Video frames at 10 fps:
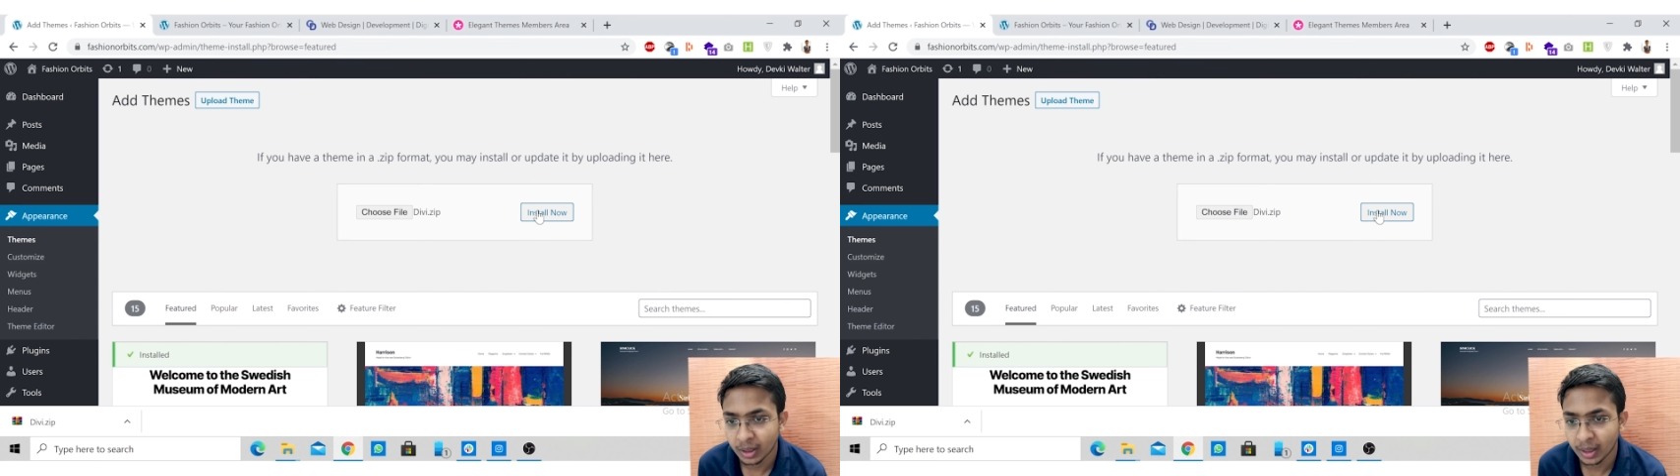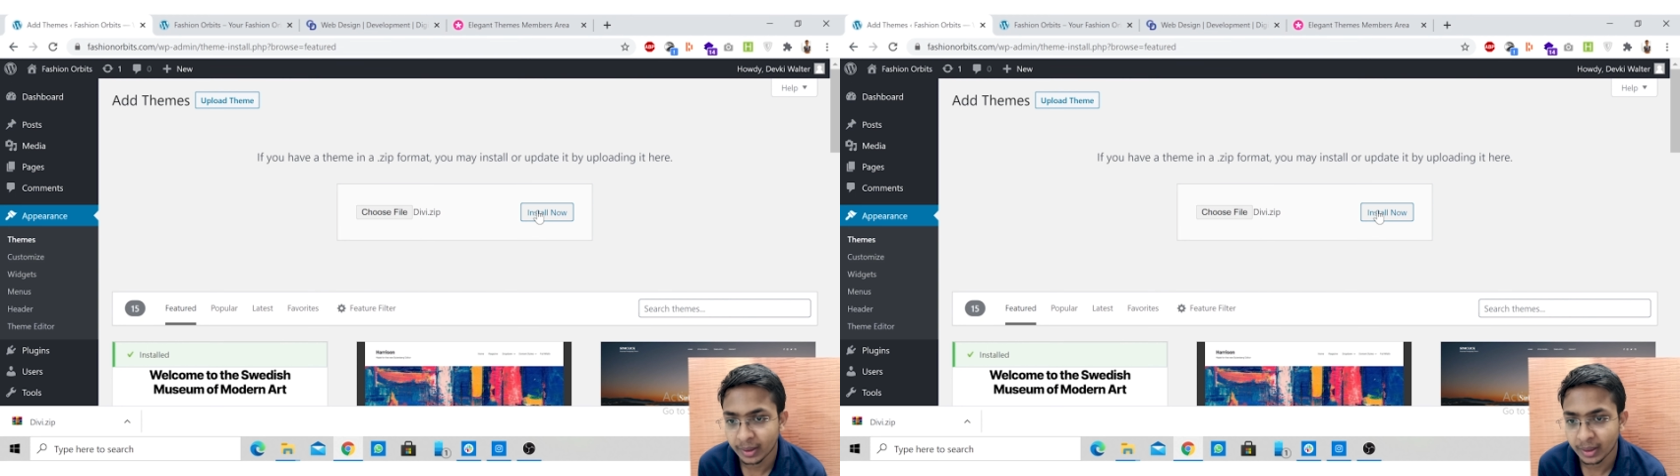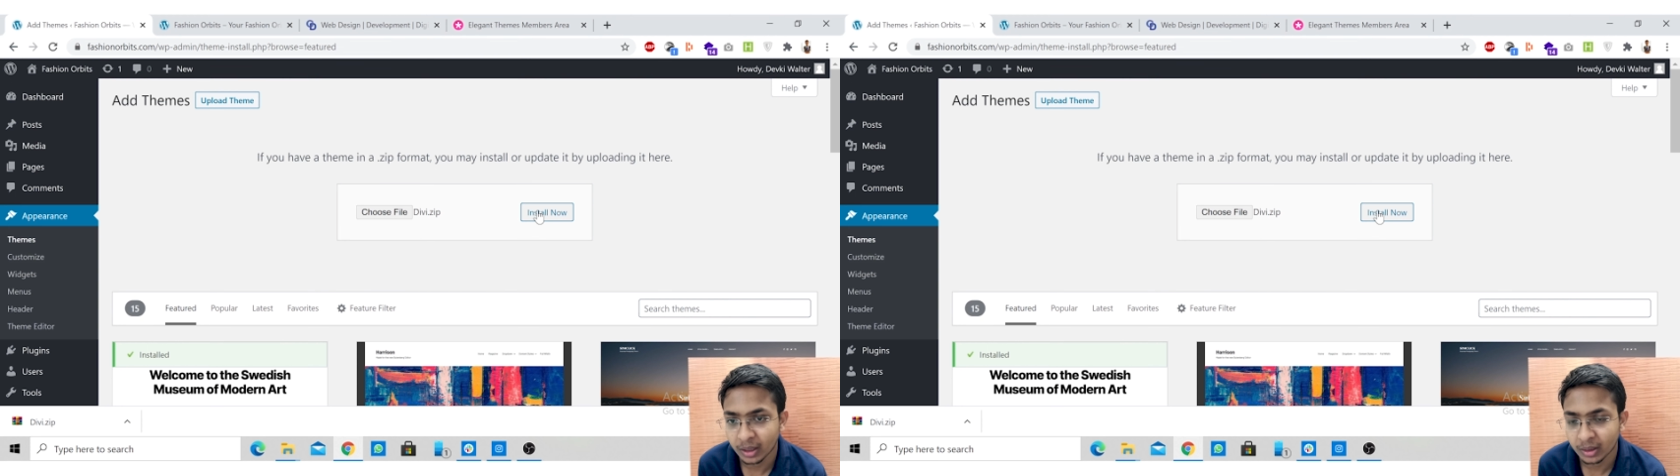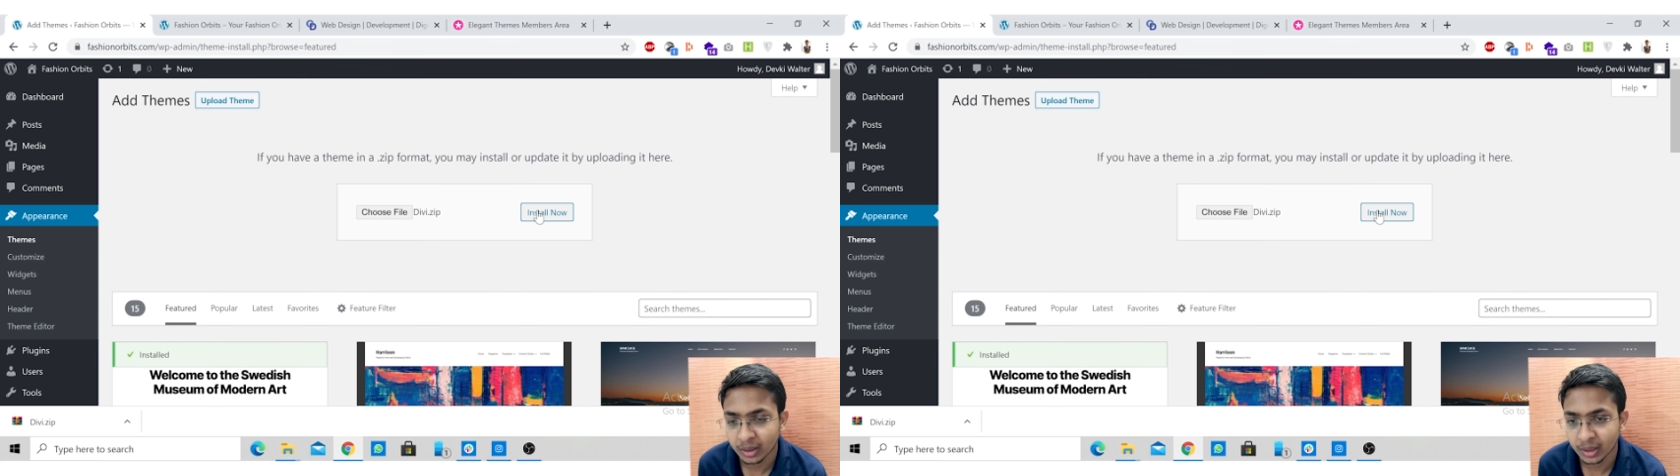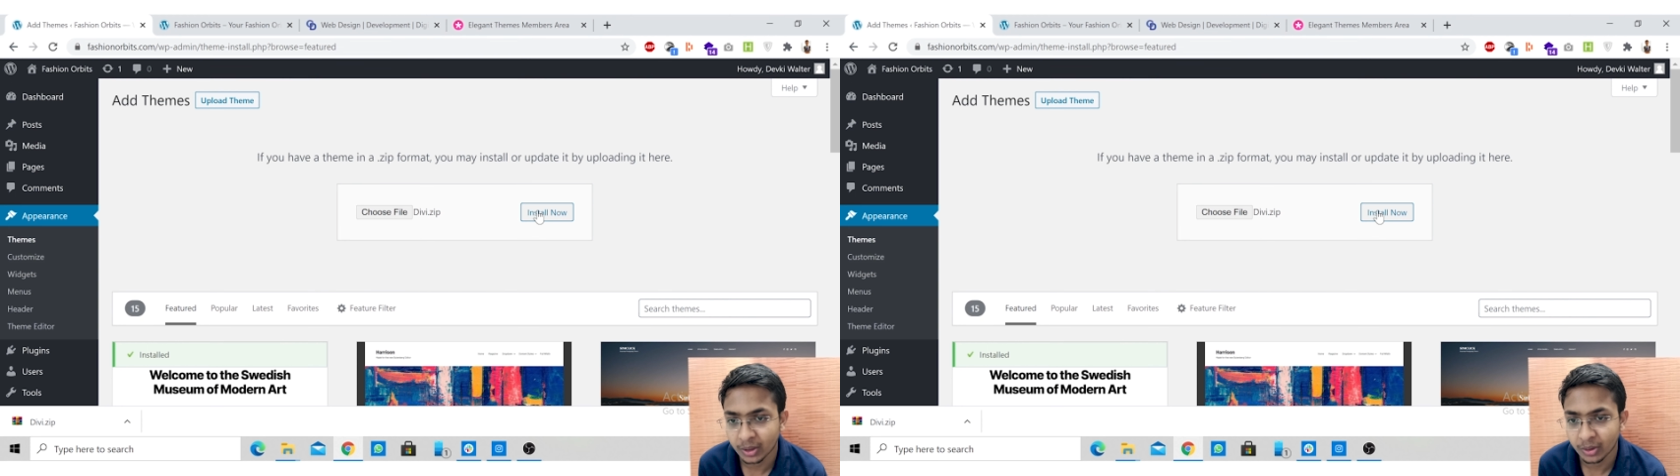and
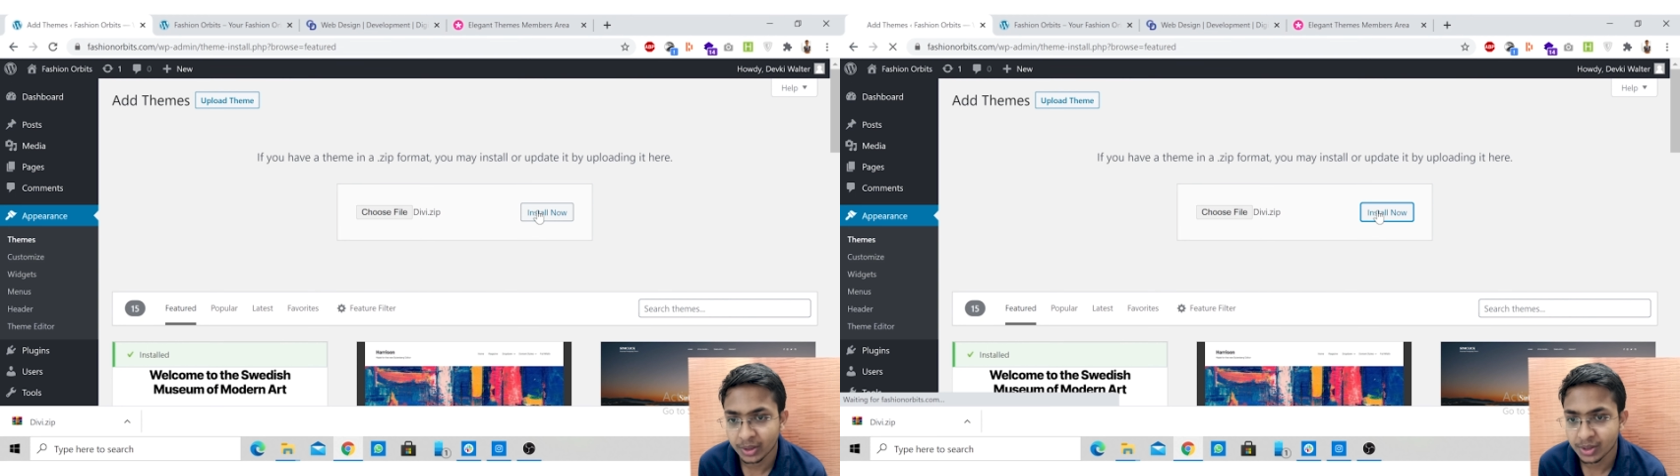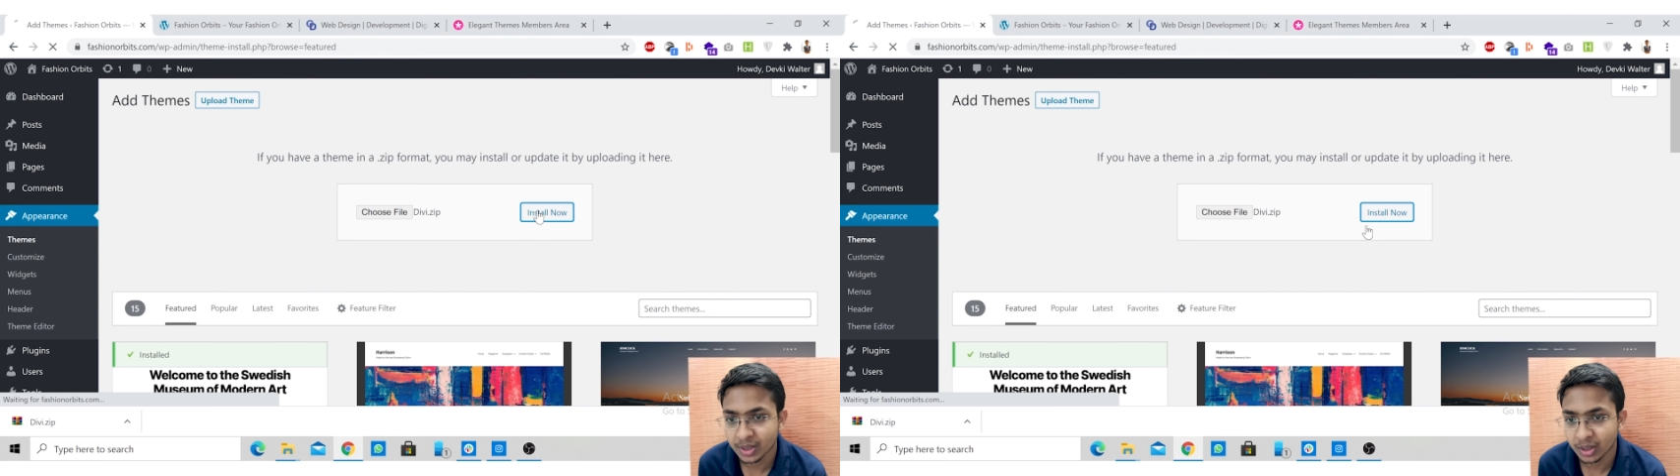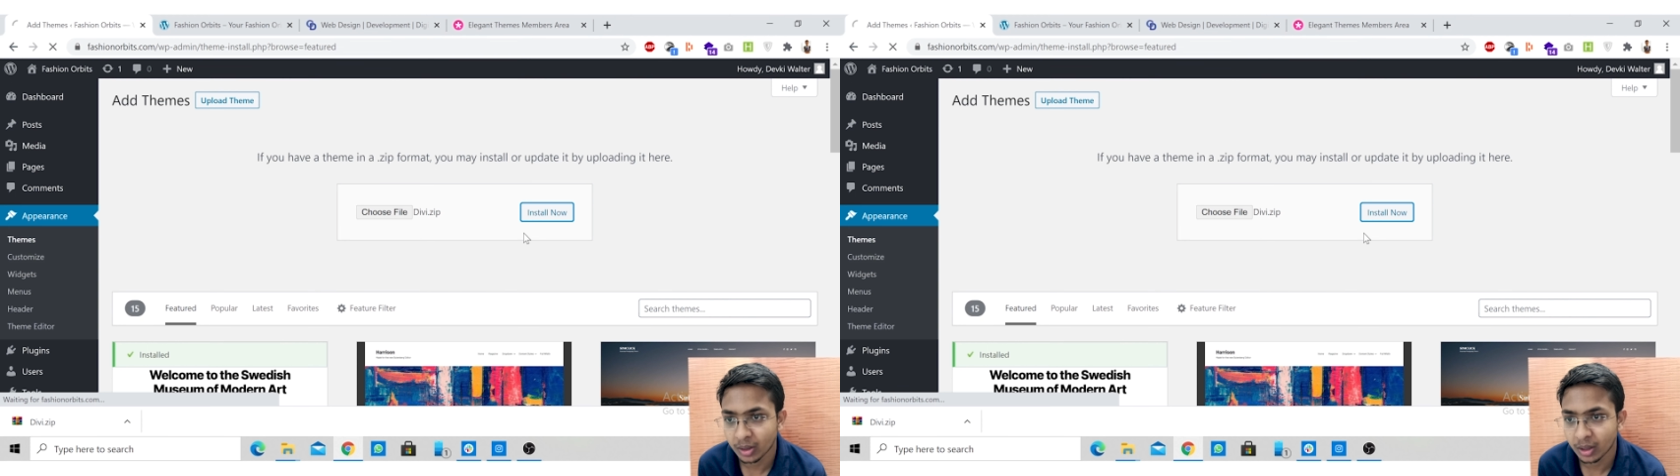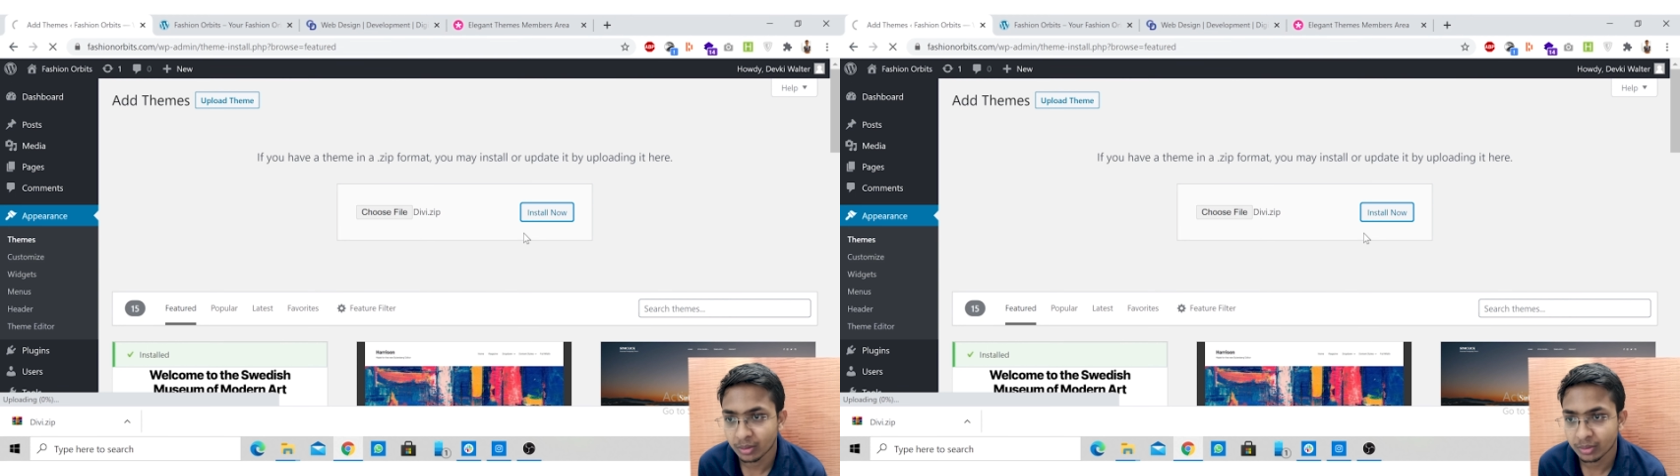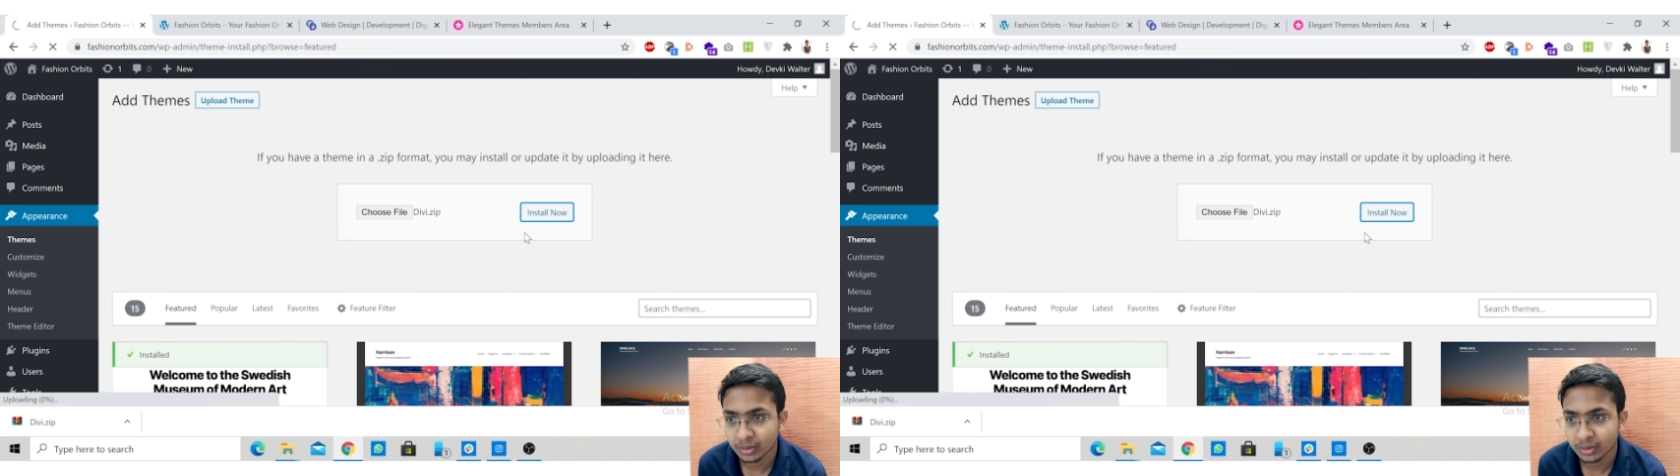click on install now.